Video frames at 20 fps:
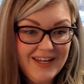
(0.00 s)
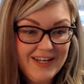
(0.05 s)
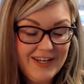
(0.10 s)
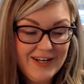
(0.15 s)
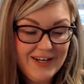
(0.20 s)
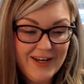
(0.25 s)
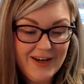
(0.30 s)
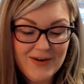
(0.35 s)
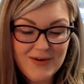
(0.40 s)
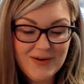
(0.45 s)

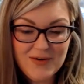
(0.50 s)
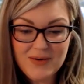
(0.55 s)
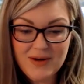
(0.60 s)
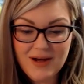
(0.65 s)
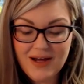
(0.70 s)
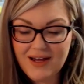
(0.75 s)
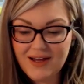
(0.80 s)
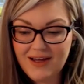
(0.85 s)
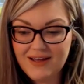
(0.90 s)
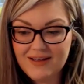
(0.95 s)
you know,
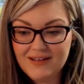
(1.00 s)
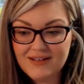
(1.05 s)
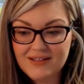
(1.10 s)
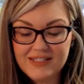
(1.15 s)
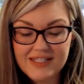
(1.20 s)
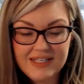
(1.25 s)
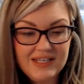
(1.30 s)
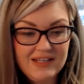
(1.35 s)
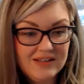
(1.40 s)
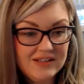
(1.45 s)
uh,
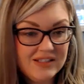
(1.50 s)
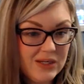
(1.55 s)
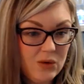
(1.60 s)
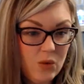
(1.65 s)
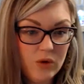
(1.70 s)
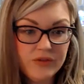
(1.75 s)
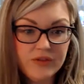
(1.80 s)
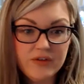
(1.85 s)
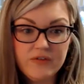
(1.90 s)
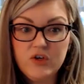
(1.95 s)
see see
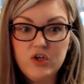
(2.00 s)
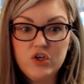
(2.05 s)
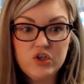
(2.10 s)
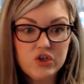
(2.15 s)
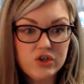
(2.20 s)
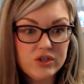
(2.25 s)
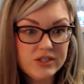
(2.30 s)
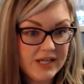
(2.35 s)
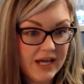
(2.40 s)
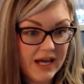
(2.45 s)
what the
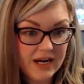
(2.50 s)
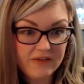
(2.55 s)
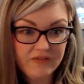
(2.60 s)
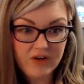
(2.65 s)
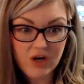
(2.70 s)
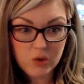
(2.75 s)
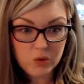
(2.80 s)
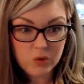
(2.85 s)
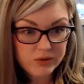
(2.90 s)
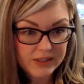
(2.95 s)
future is kind of
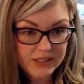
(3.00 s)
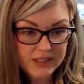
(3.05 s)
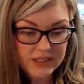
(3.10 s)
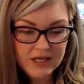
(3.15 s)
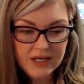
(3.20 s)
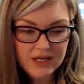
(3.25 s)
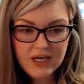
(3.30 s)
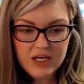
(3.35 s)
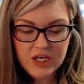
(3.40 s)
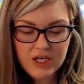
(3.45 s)

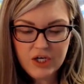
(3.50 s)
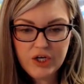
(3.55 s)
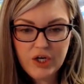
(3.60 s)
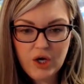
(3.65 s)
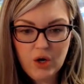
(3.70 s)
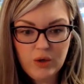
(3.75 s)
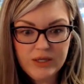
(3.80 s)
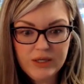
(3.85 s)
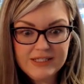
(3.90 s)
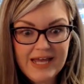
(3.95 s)
holding. You
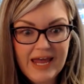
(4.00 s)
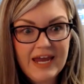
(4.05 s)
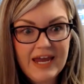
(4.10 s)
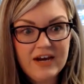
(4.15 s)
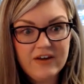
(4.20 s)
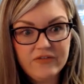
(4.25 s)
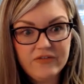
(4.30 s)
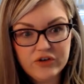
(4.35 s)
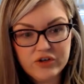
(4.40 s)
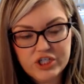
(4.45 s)
know, it's
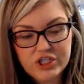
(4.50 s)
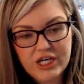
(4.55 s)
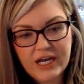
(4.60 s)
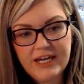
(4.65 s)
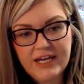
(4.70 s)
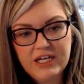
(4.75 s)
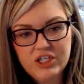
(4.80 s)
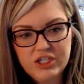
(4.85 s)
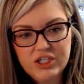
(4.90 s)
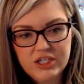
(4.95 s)
ever
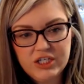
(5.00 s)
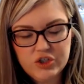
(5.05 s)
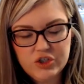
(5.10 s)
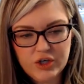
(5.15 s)
changing.